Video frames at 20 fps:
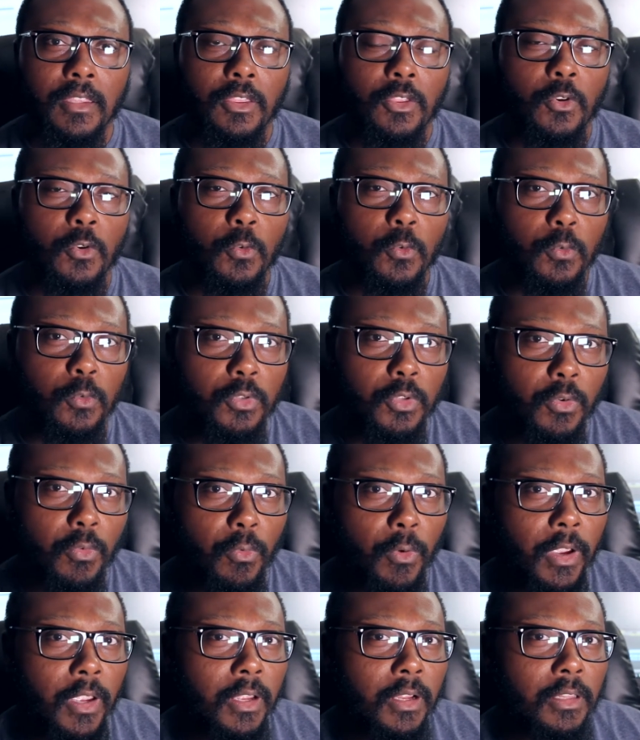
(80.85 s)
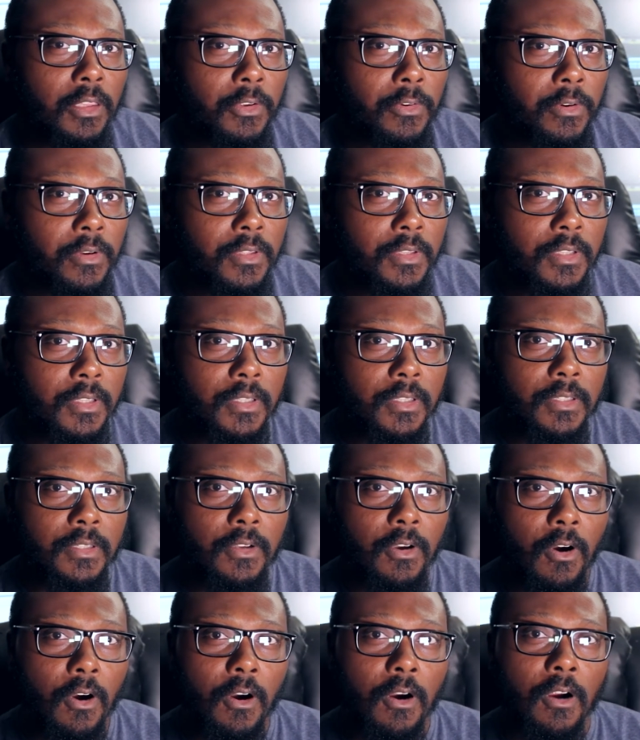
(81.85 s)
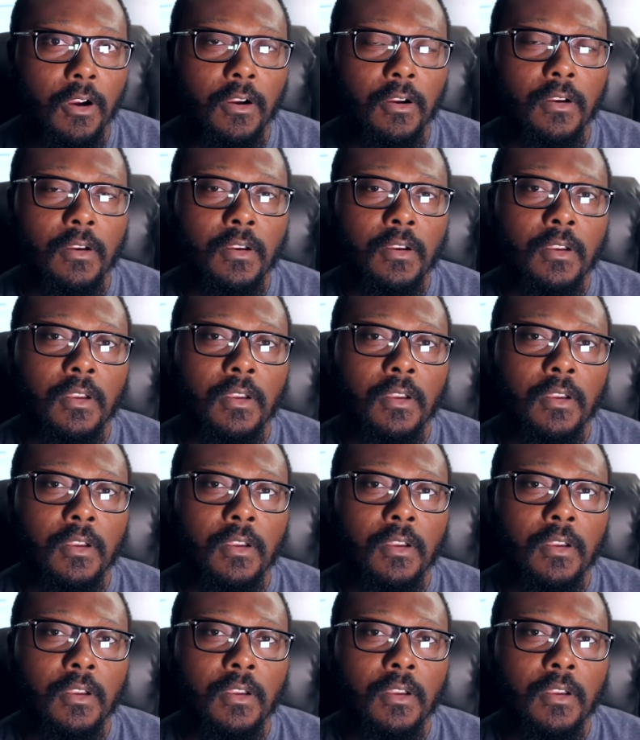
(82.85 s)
those crank clearances are.